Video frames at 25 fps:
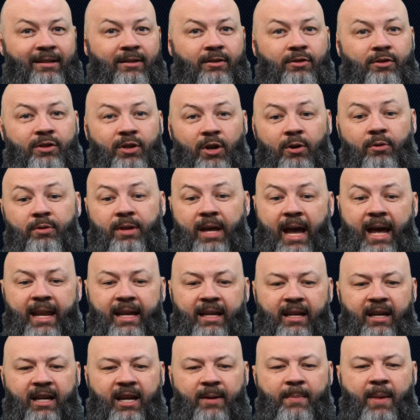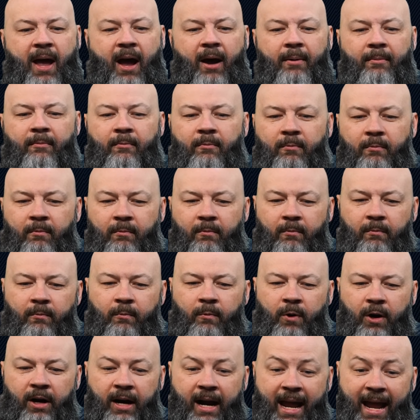so that it could come out.
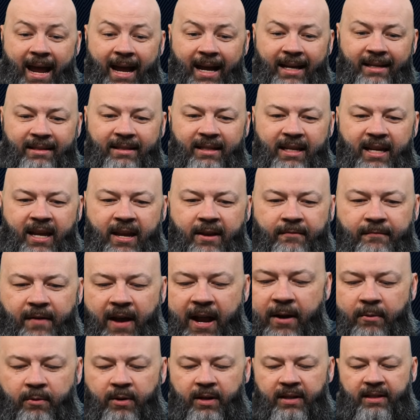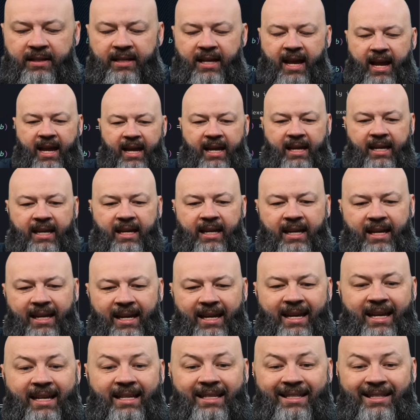Whereas if I were to say
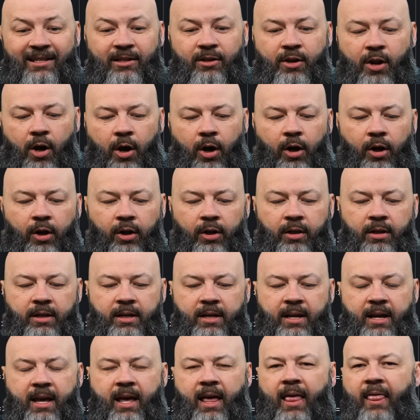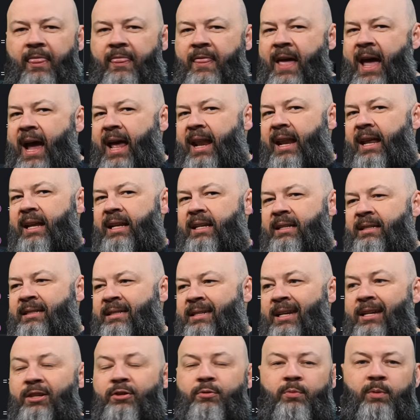is null, that
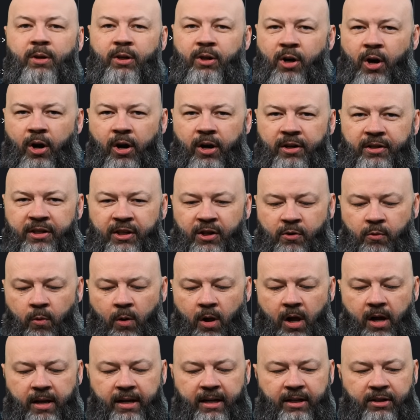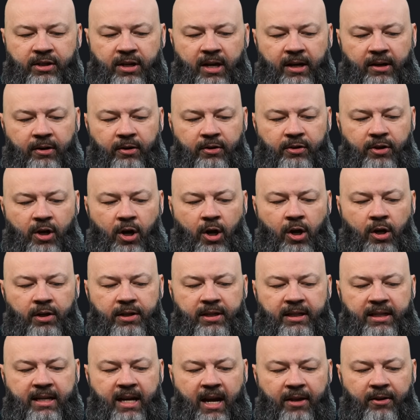disregards equality checkers
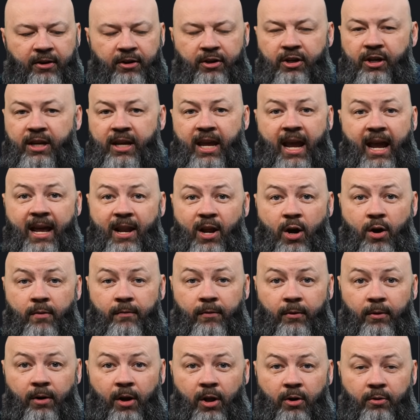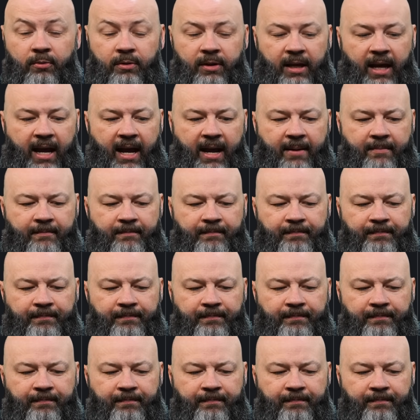altogether. You can't overload that.